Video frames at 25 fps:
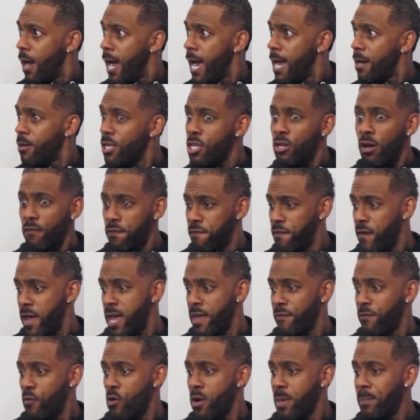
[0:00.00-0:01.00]
Right? You've got
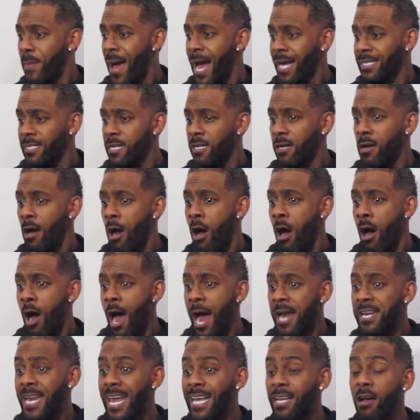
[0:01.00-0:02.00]
30, 40 bags in the
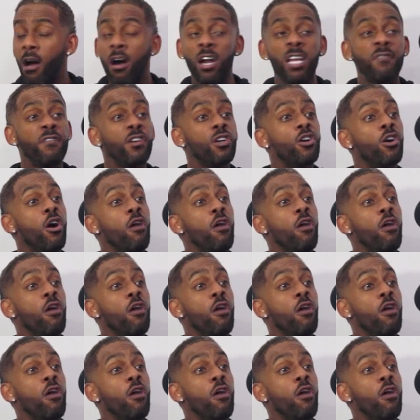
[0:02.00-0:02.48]
car and they can't even